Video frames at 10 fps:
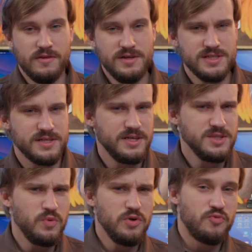This
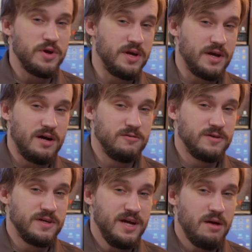is when rigging out
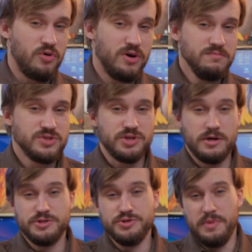the camera
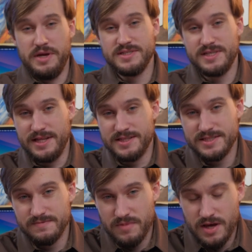starts to make
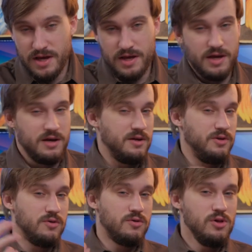sense, and
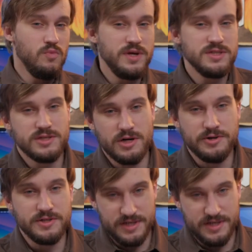you always start a